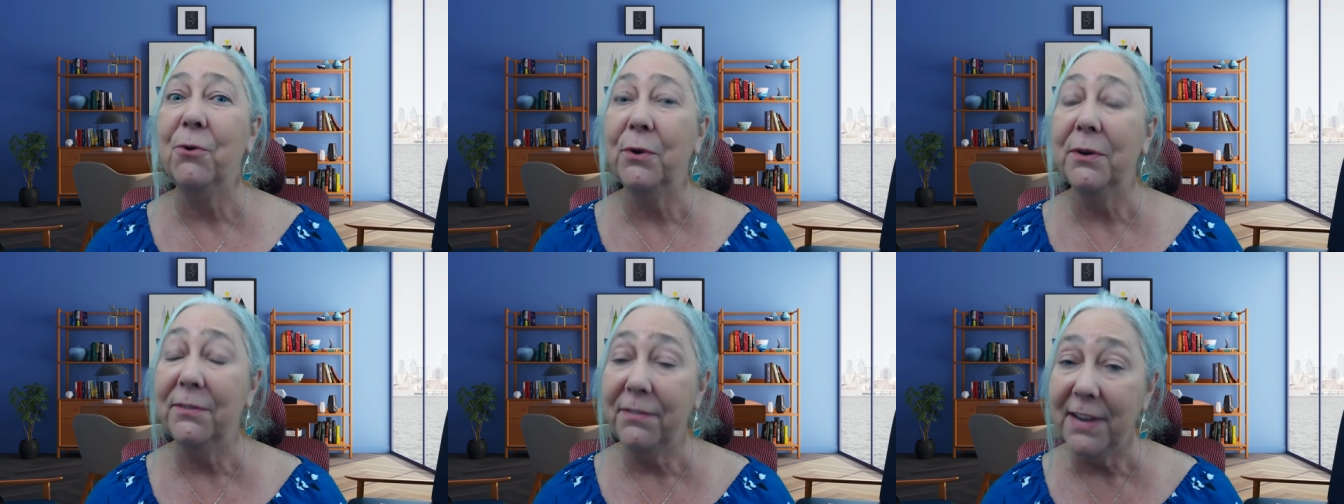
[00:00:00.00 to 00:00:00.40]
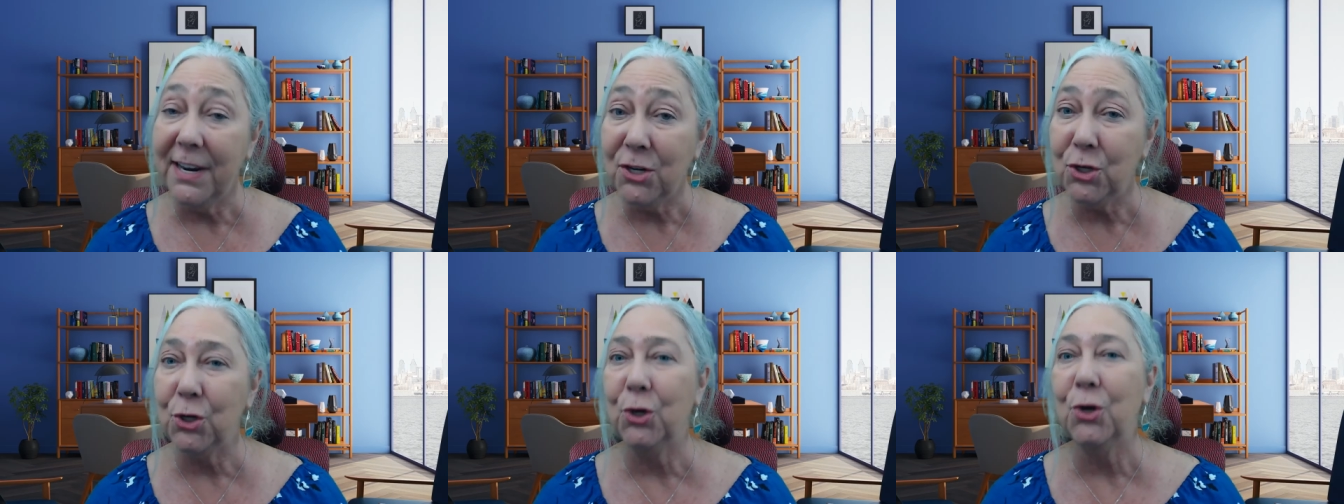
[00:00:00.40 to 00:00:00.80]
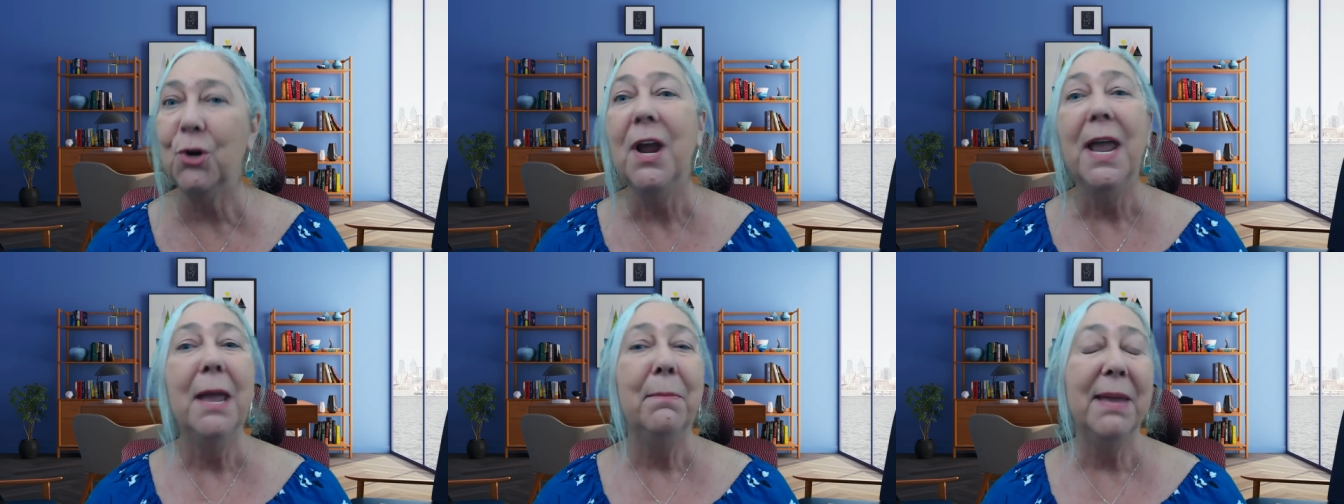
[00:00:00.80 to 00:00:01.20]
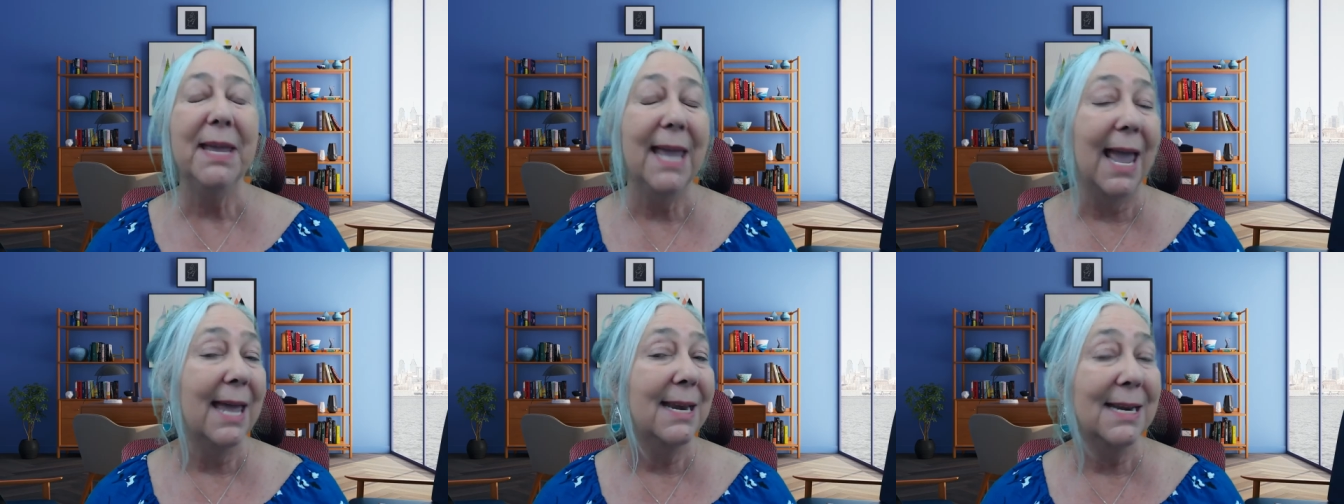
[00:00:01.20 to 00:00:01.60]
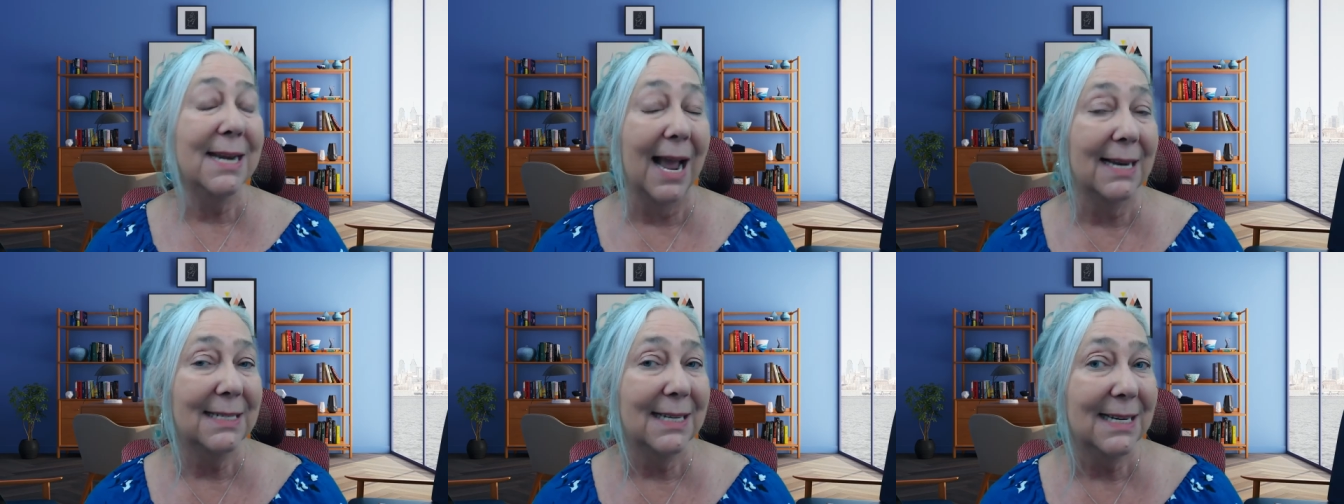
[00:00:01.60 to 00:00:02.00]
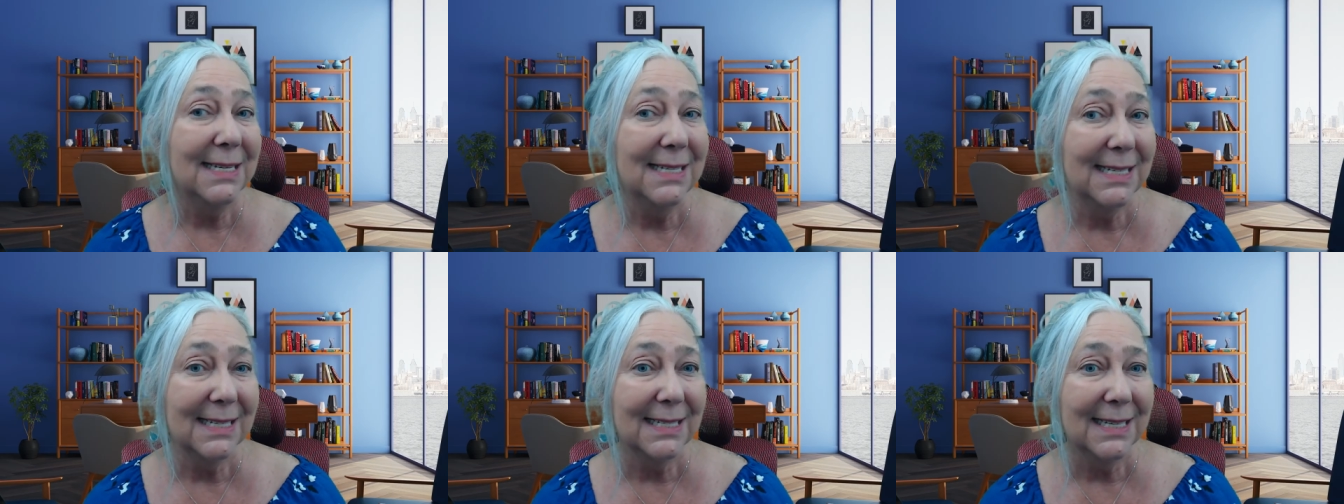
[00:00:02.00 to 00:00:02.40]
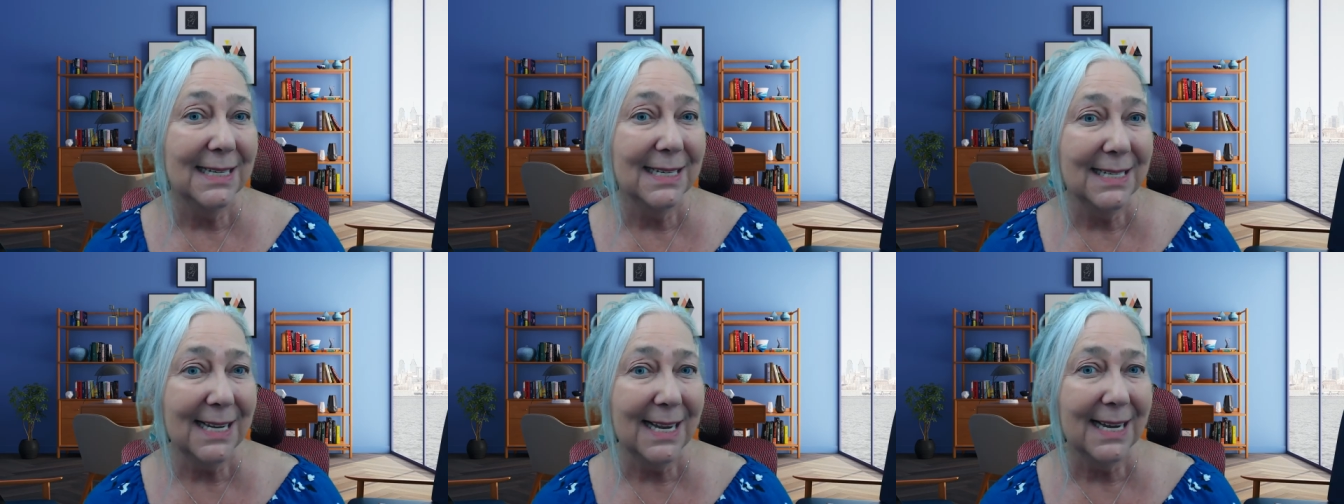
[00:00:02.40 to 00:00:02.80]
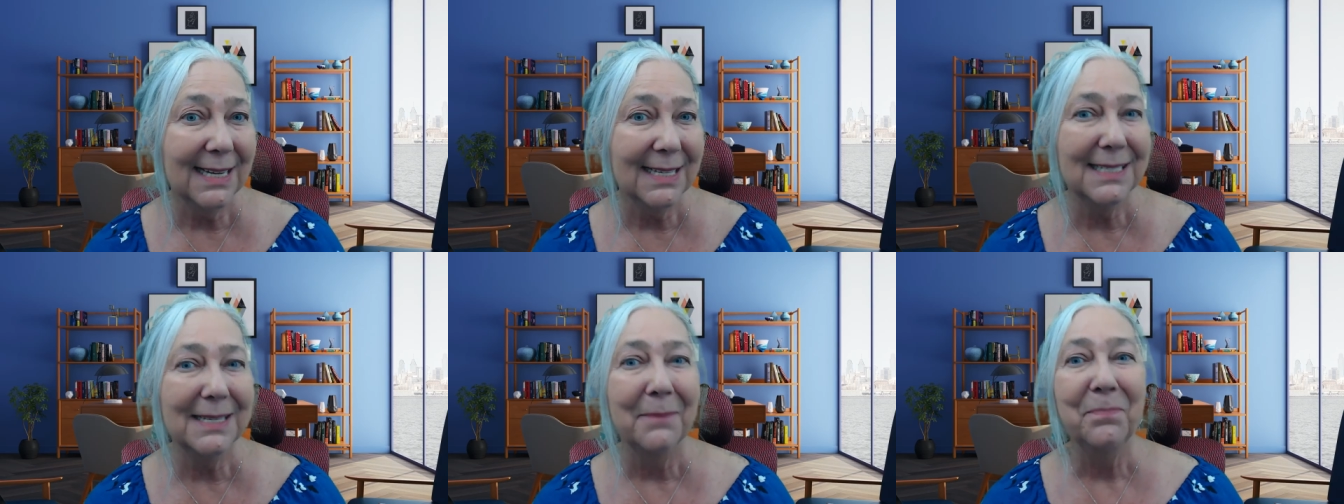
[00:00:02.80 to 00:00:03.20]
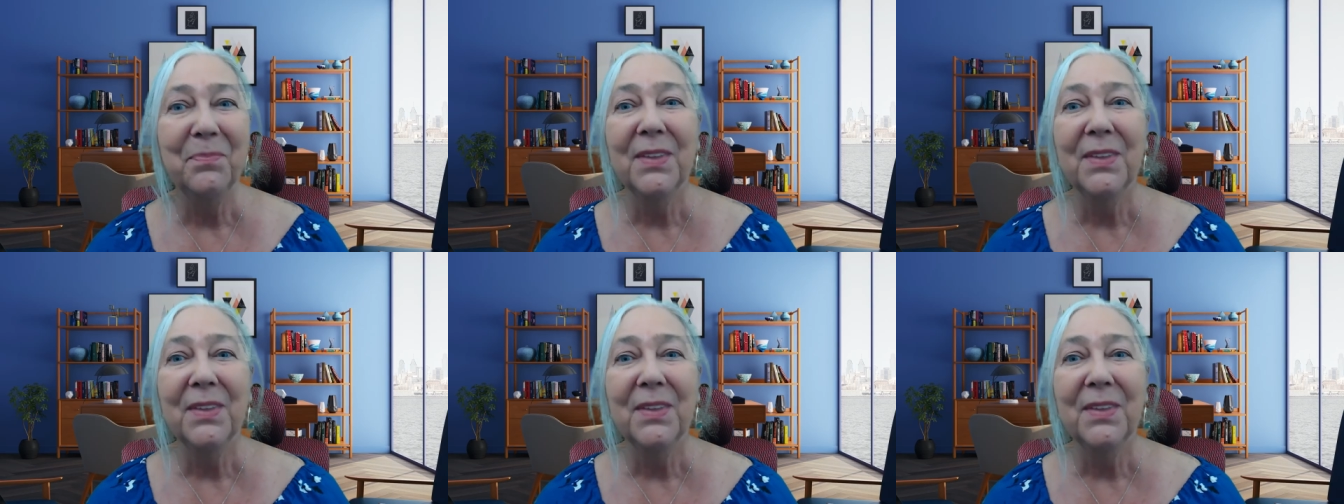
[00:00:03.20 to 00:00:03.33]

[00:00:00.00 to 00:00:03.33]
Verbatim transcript: Fort Fisher began in 1966.